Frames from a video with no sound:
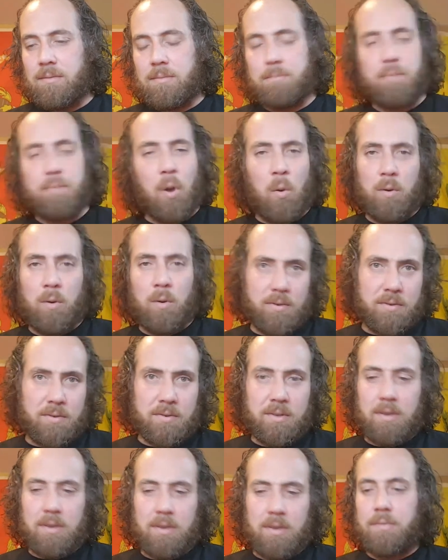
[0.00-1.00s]

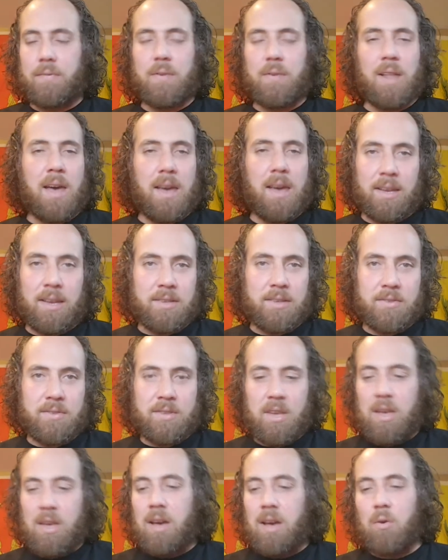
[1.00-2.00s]
boats,
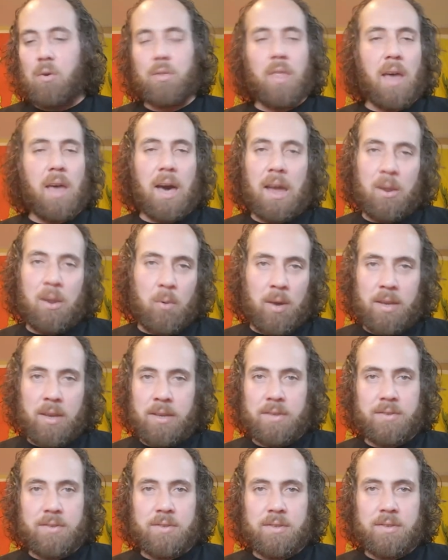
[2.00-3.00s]
flags on the
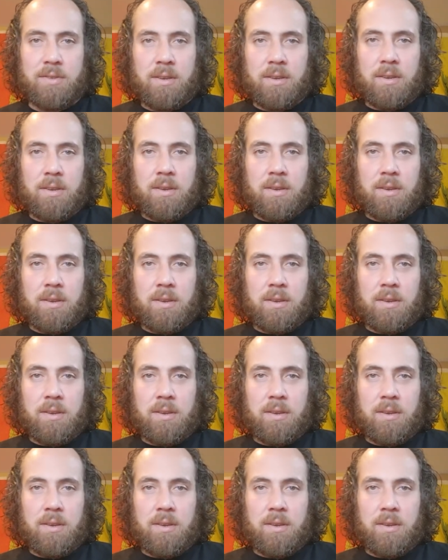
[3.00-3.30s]
highways.